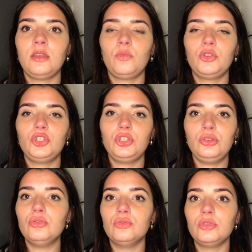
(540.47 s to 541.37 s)
was
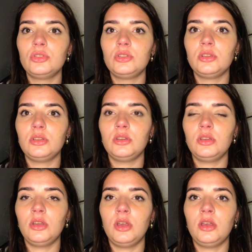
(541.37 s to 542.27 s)
used
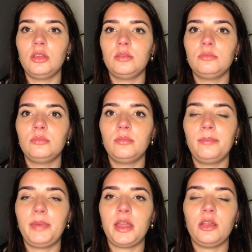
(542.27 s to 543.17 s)
by
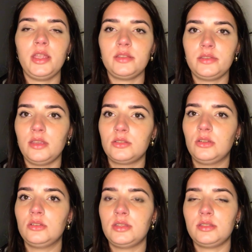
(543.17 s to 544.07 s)
our
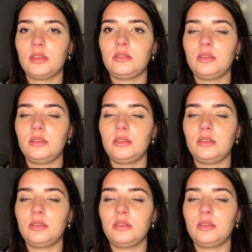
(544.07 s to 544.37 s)
ancestors. That's how they